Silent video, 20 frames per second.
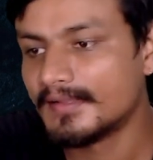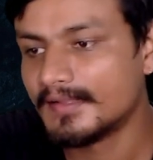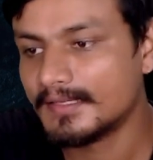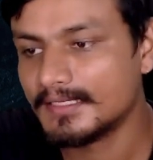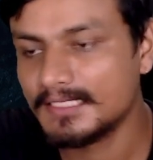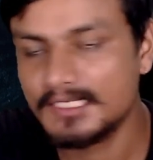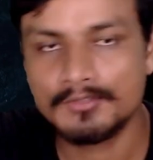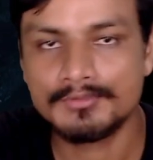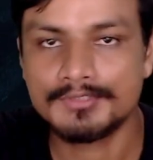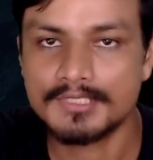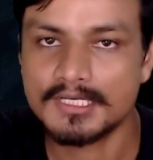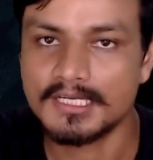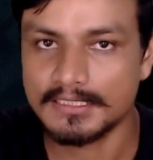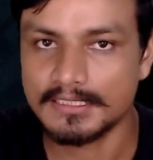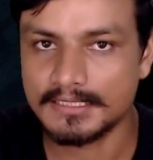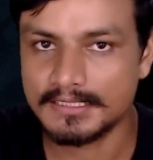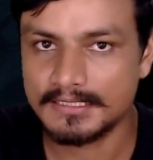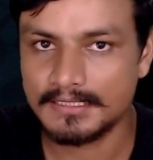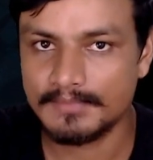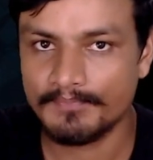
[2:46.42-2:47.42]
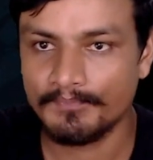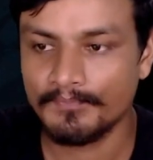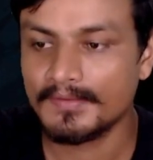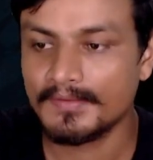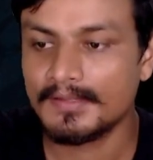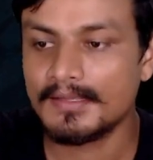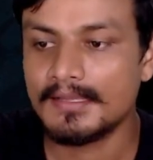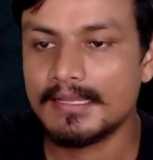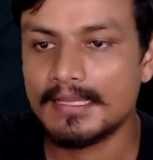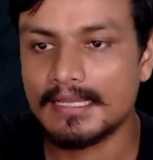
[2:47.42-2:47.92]
useless
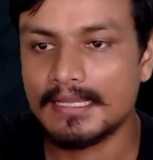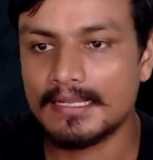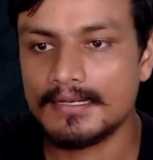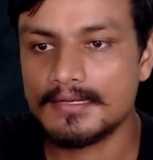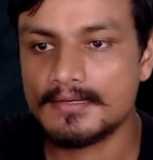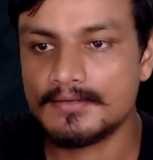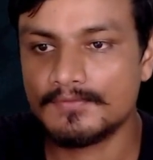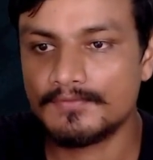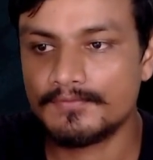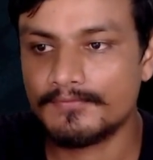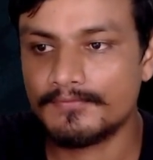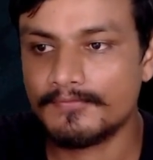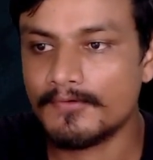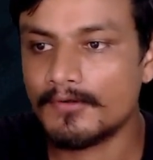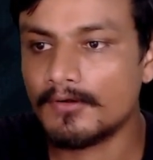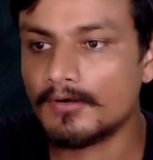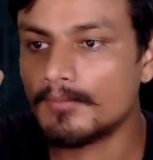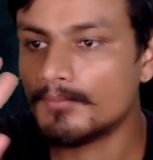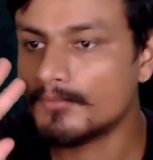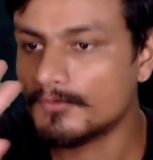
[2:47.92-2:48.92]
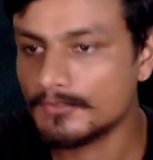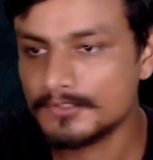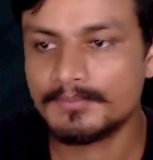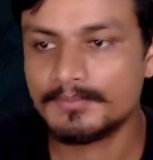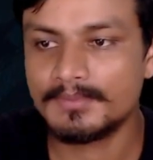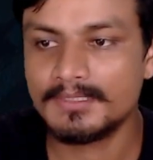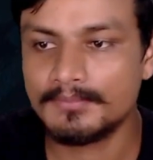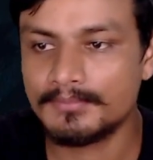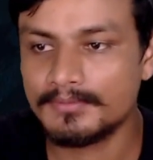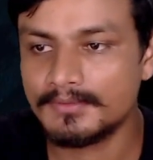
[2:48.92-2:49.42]
and for most
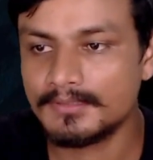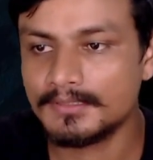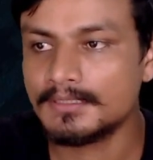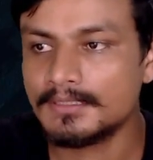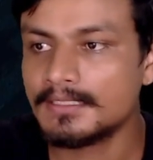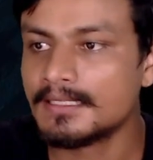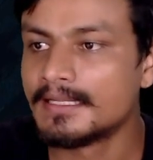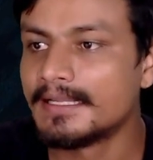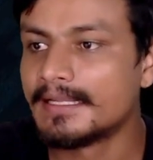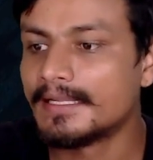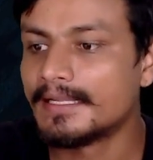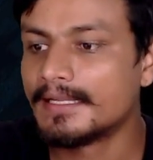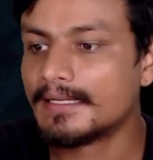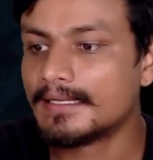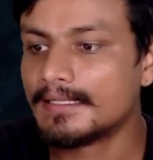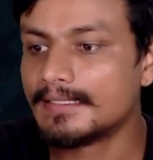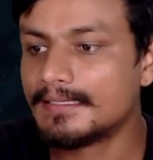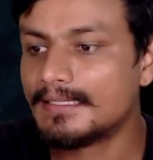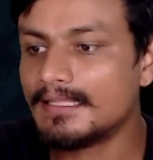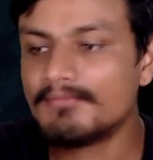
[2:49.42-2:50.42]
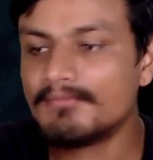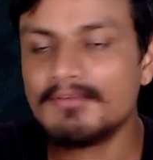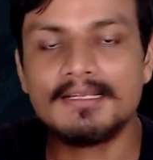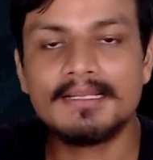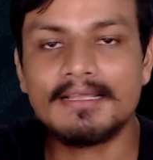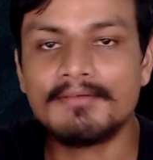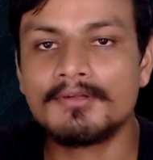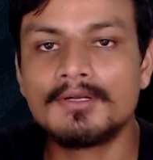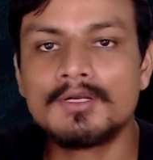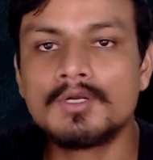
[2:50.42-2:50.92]
people, they will
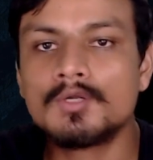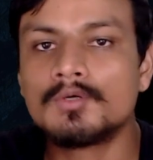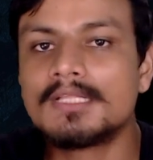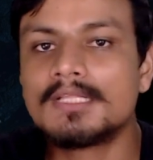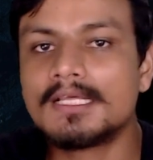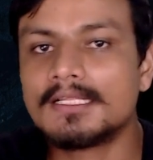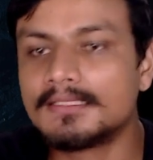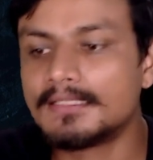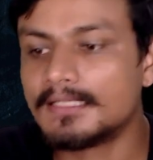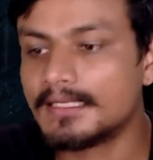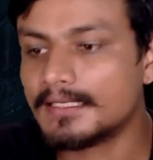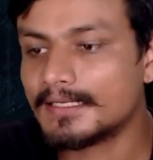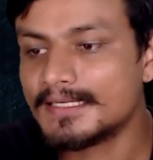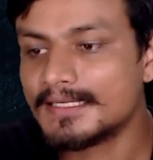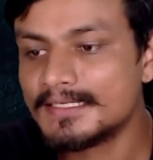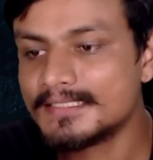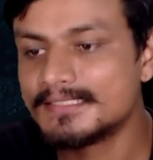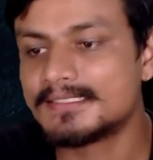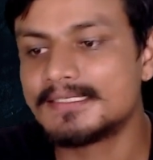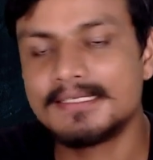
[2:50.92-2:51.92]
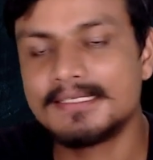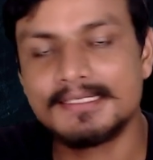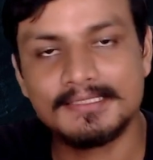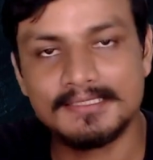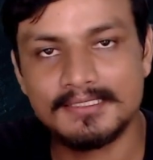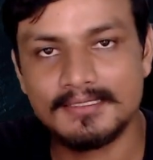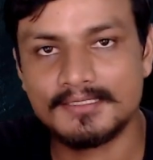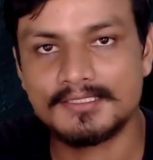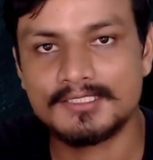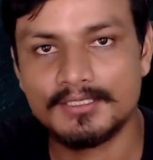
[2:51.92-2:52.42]
never know that there is a
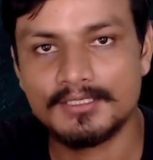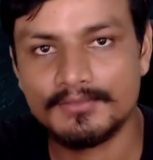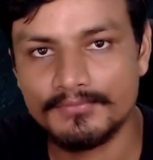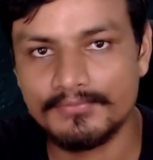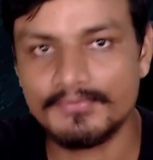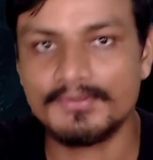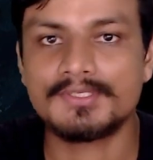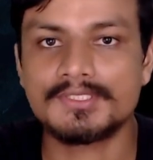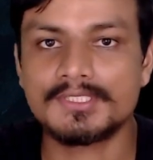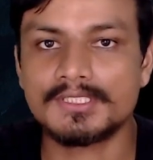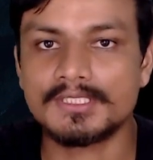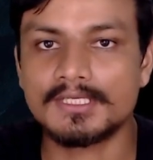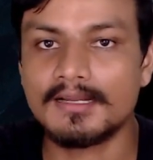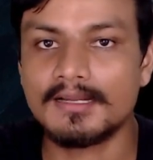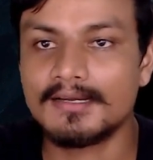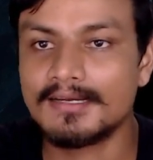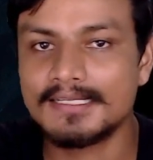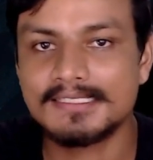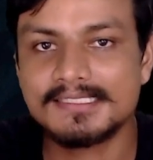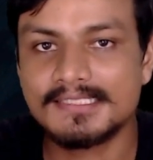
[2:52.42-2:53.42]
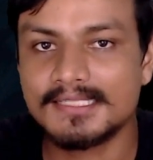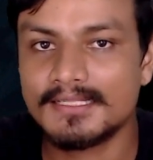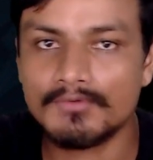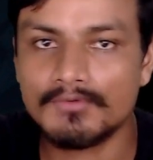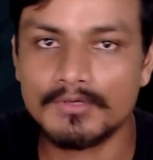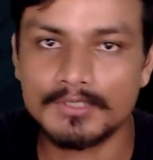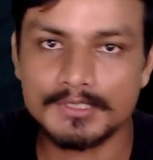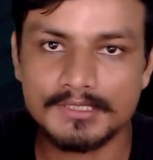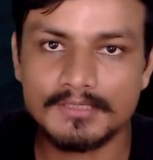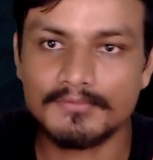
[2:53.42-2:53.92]
such a feature unless they
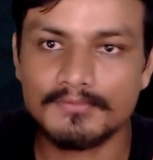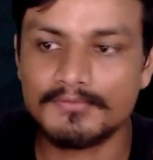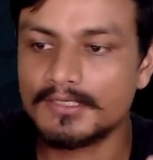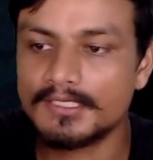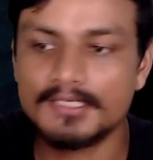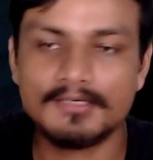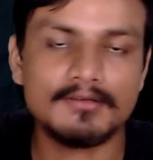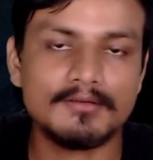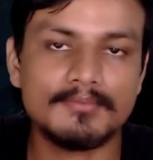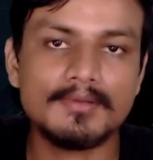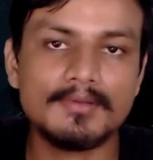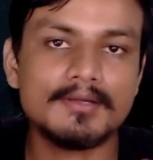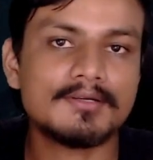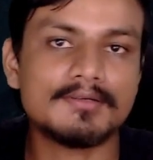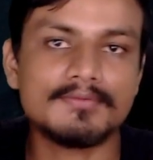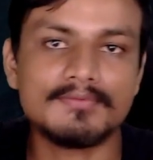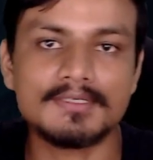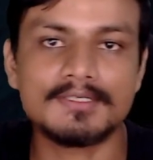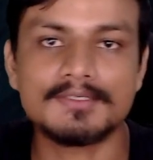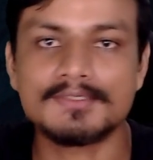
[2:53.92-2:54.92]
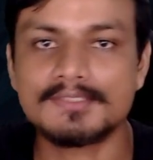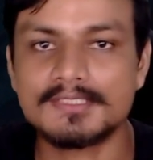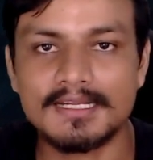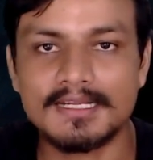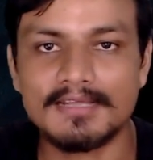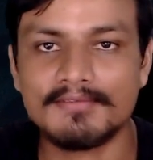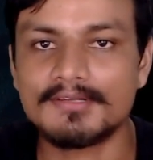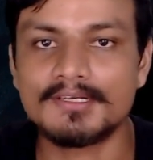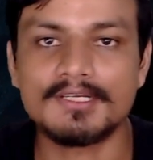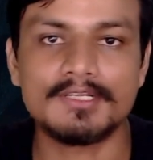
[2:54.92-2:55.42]
watch the video about Windows
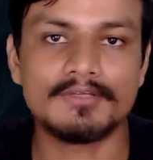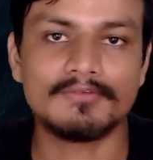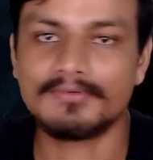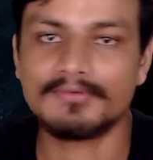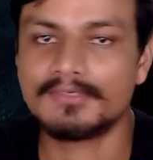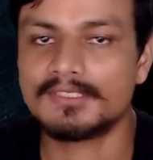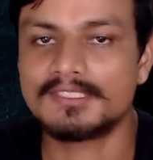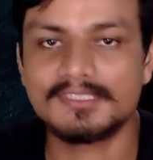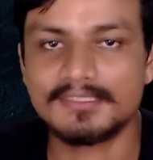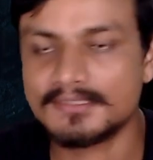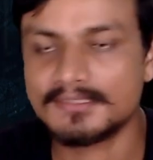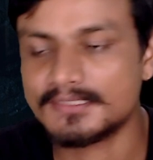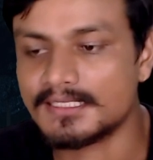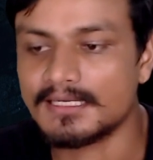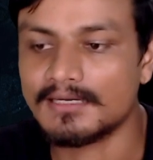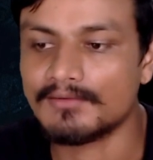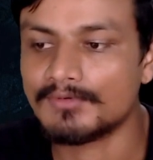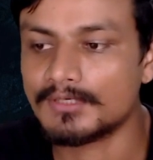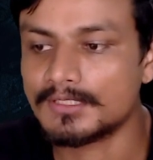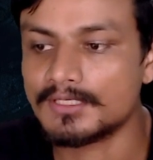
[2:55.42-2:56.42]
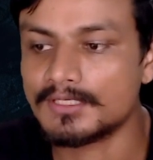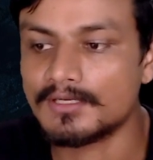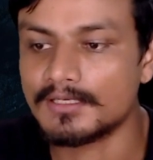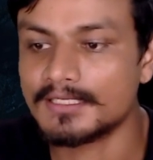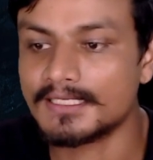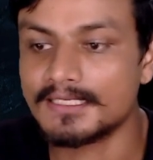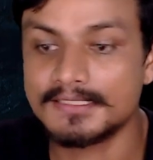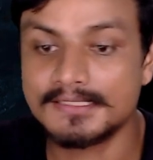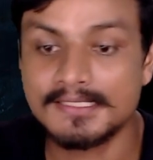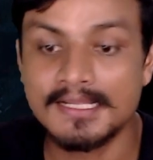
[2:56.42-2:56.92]
11 new features and whatnot.
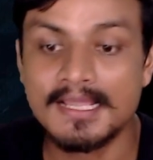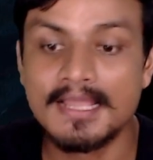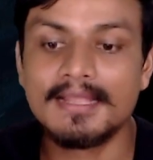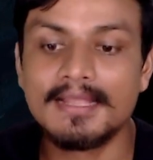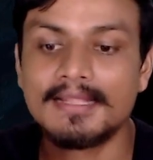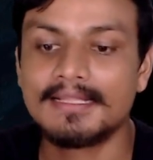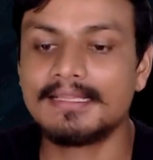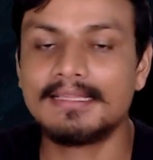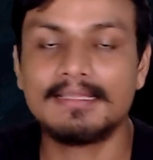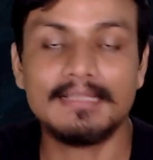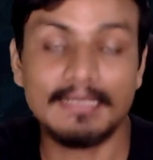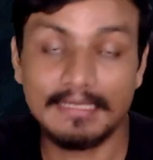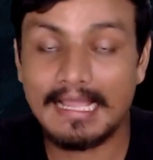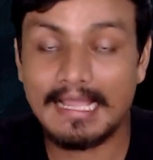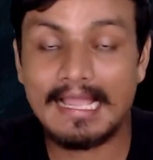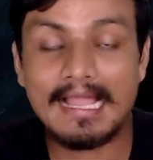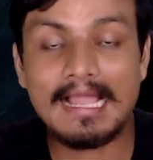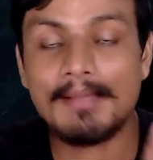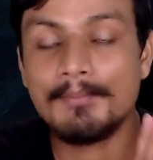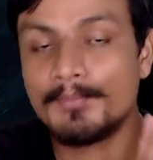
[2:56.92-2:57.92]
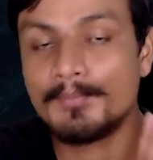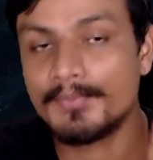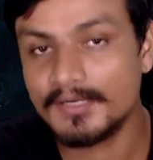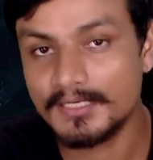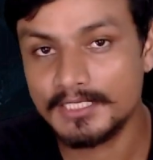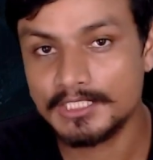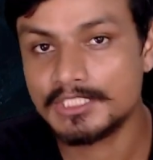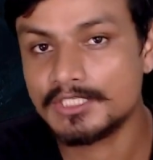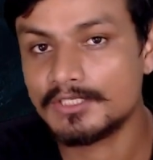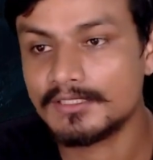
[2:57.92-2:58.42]
Because I'm
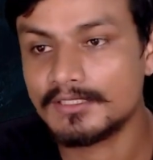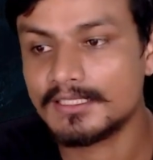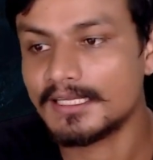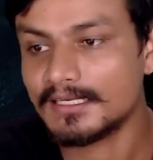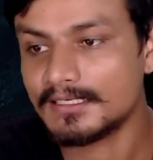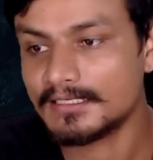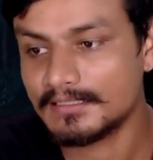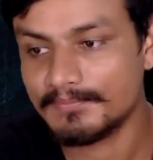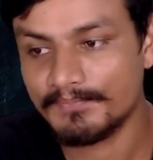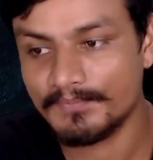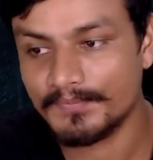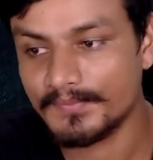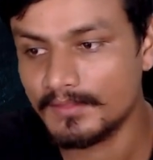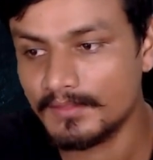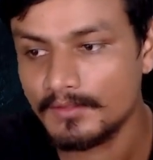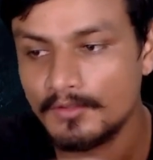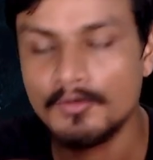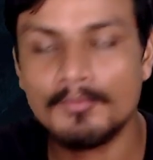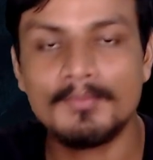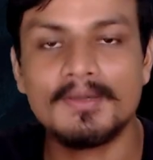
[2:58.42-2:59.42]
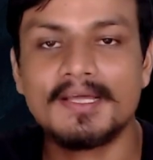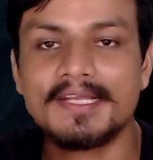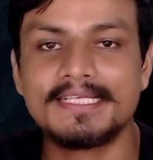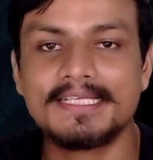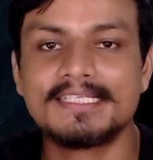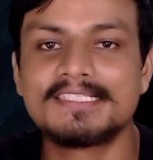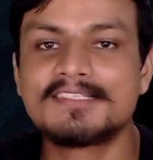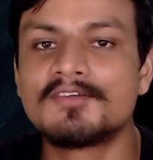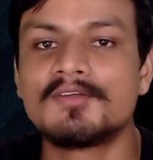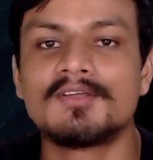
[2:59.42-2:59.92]
pretty sure that nobody
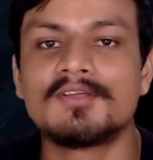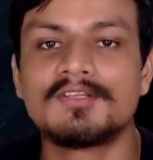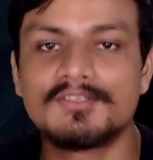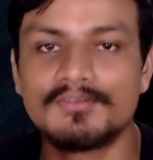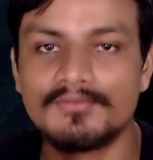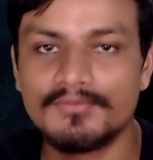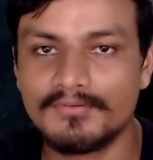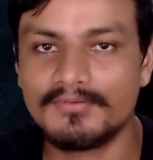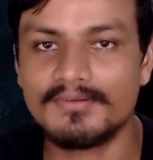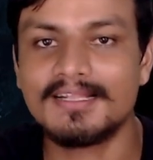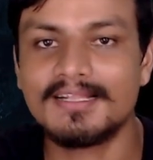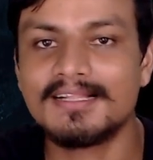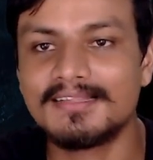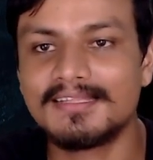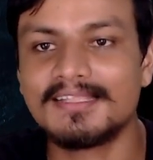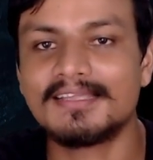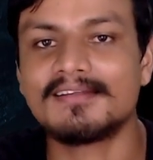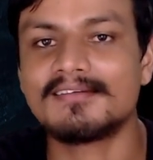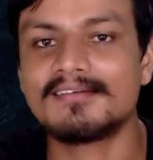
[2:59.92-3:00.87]
is going to fill their